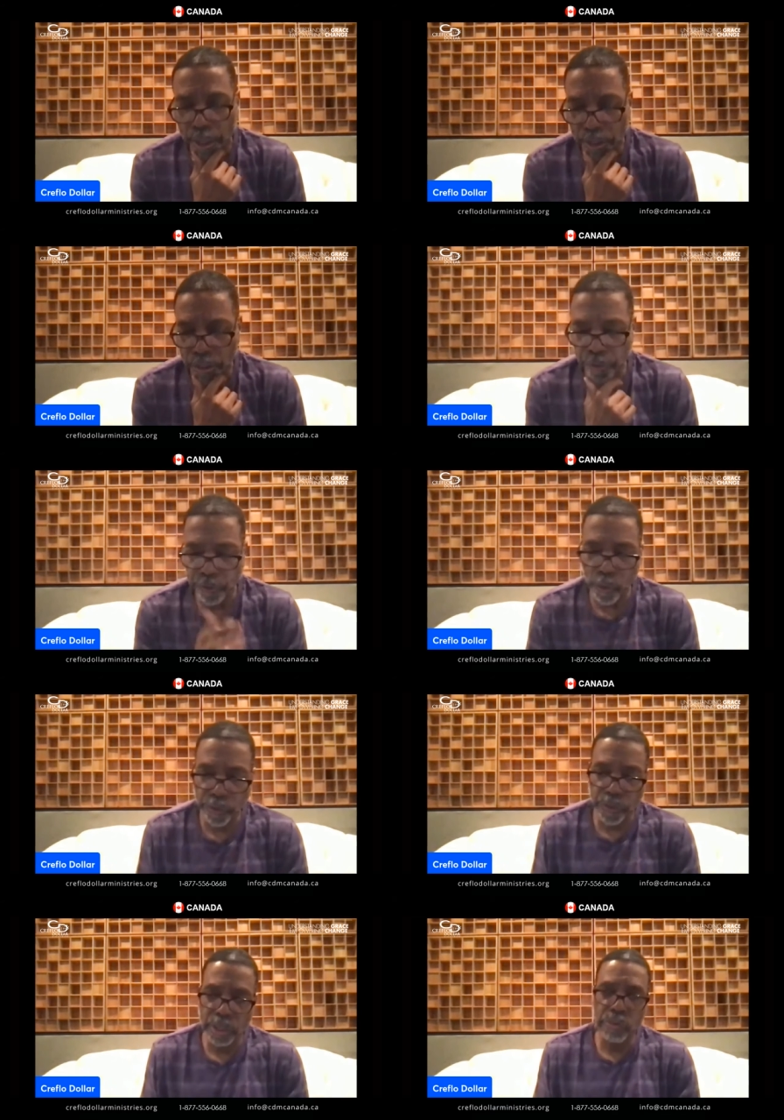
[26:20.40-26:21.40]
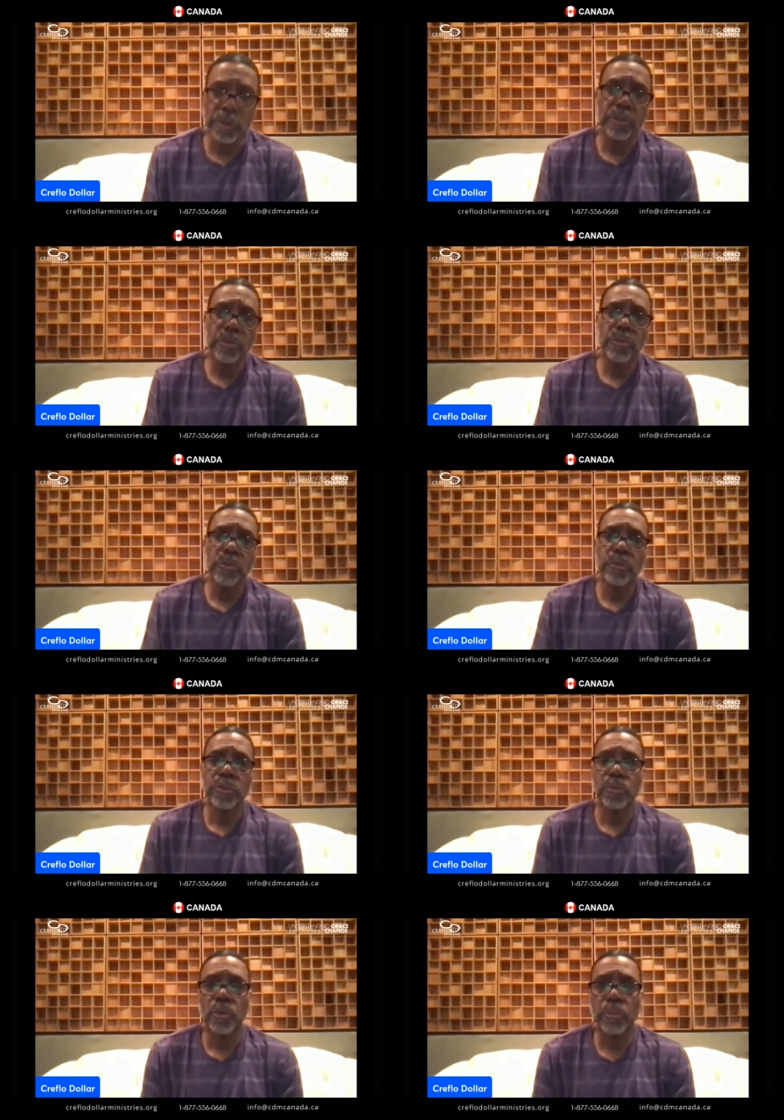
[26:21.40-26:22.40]
here's the fourth thing you can do to
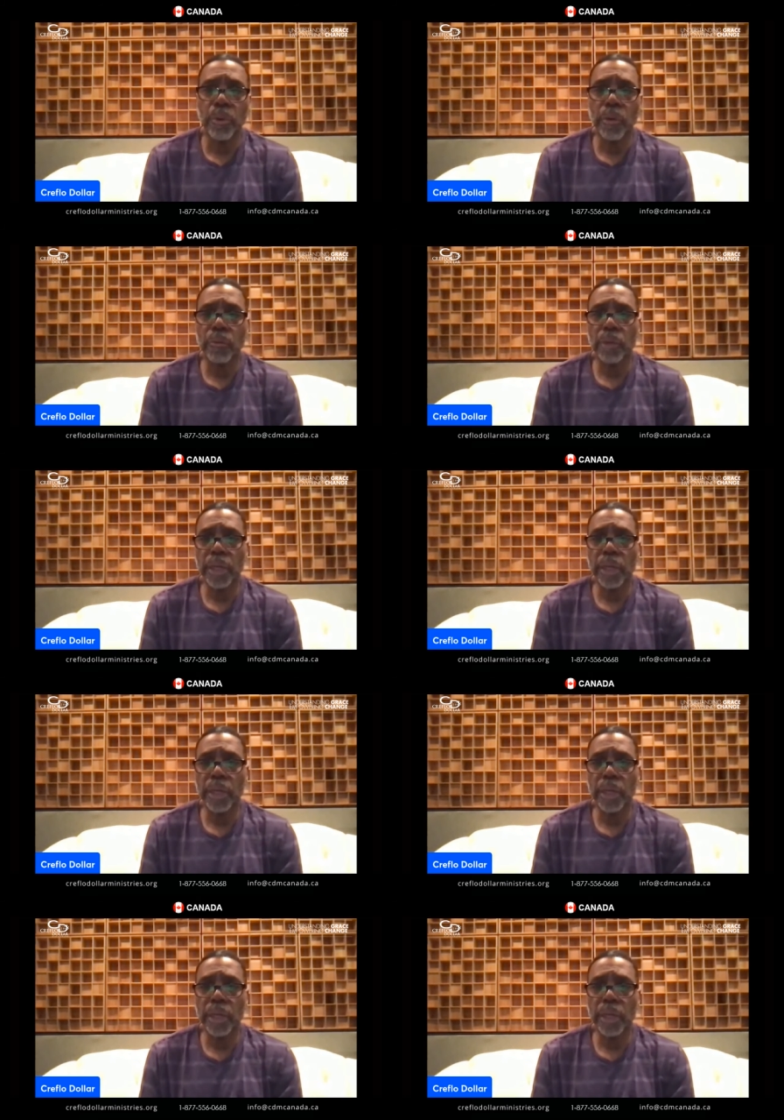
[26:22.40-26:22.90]
restore broken